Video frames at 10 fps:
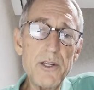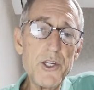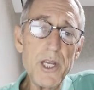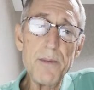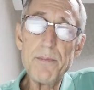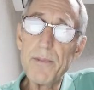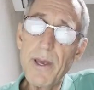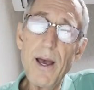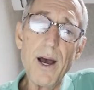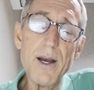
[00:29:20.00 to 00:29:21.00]
Cheap,
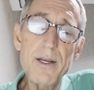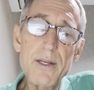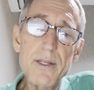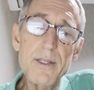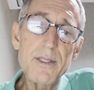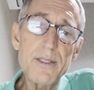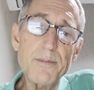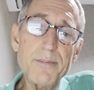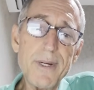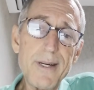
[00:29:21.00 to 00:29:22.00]
yeah,
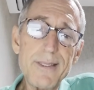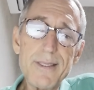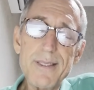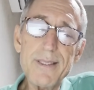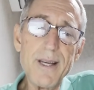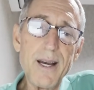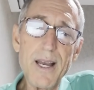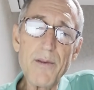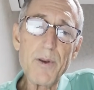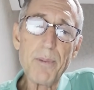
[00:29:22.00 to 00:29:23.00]
but
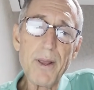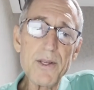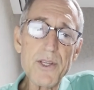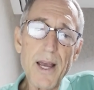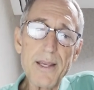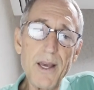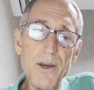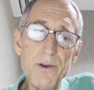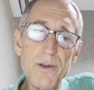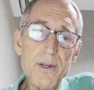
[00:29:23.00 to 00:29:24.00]
every place I
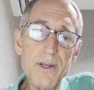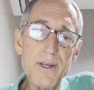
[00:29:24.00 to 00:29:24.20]
go,